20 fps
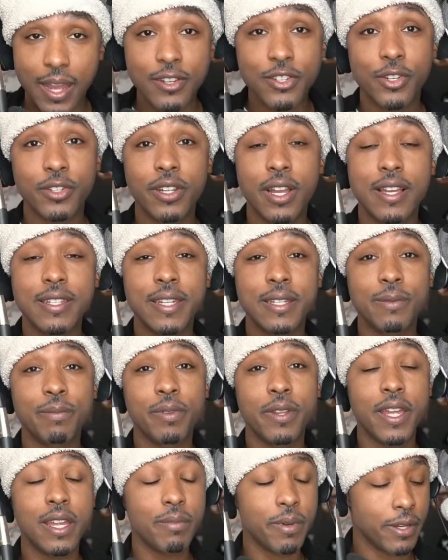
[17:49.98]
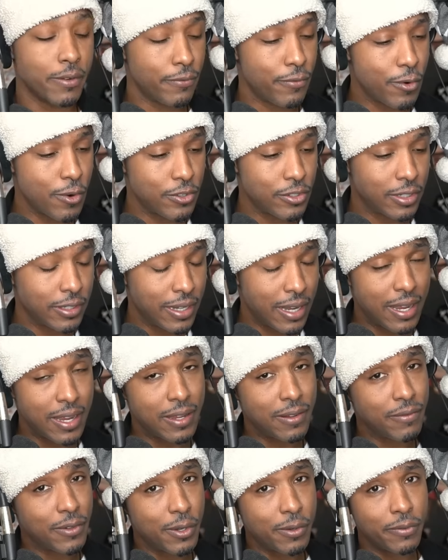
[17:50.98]
I'd show you guys how to play, but unfortunately I
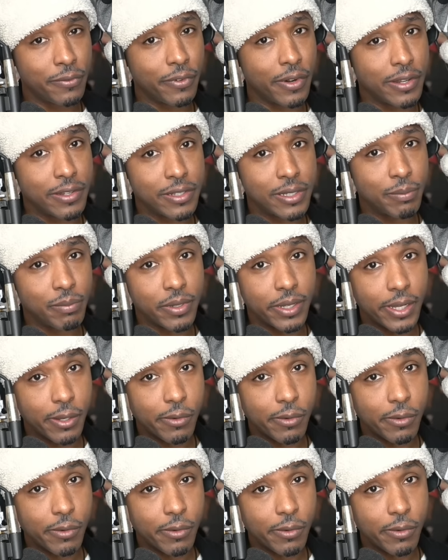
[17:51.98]
have no friends to play